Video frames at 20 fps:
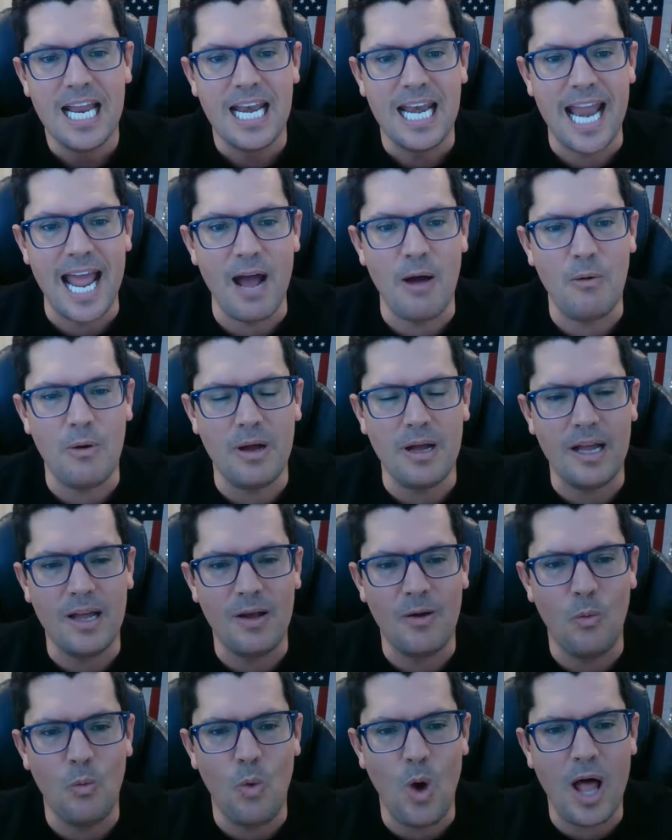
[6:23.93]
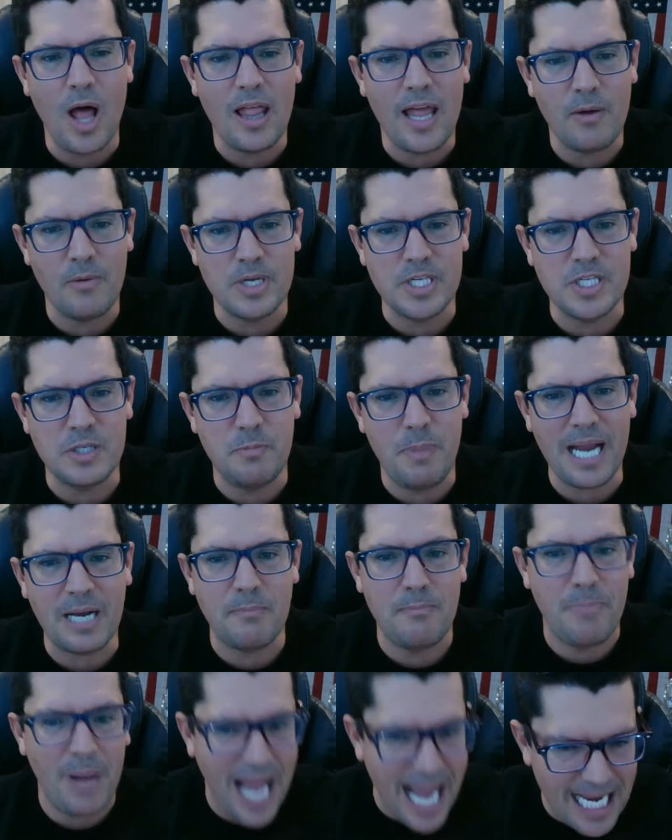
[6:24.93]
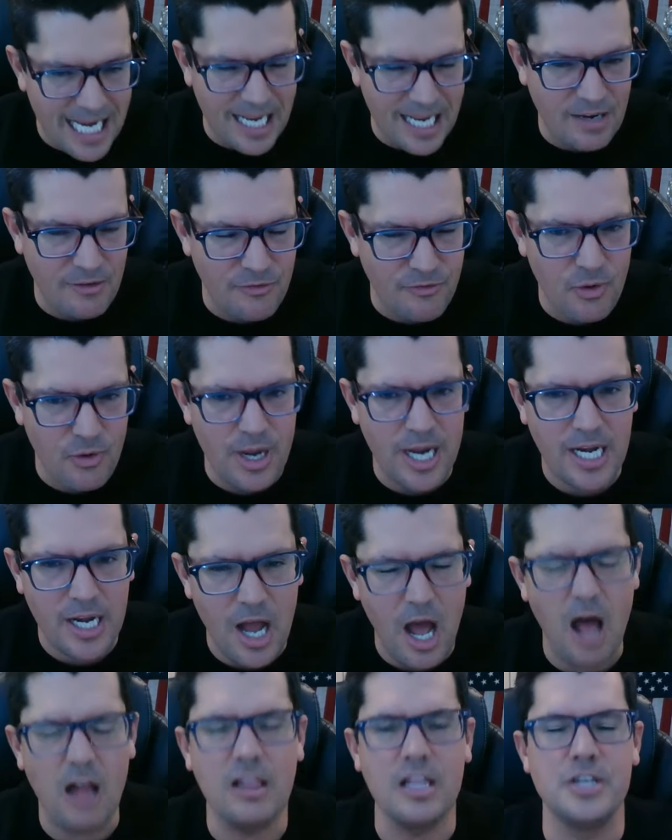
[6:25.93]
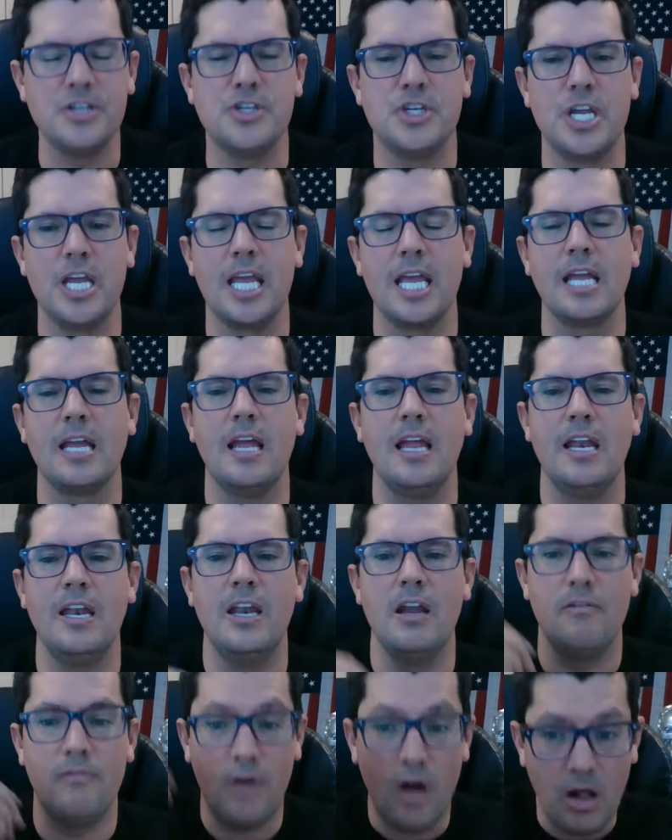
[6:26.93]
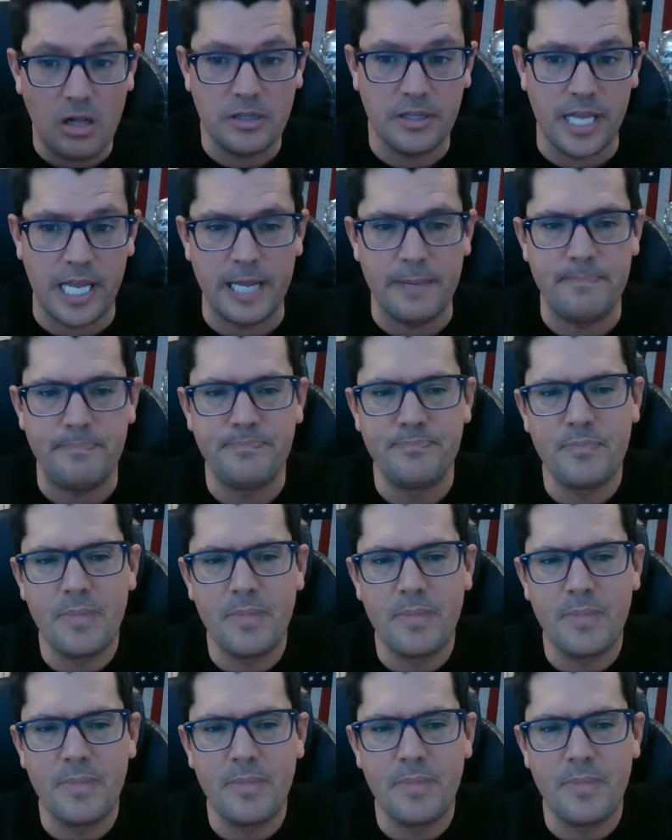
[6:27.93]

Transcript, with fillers: Now, while I respect Biden for acknowledging Navalny,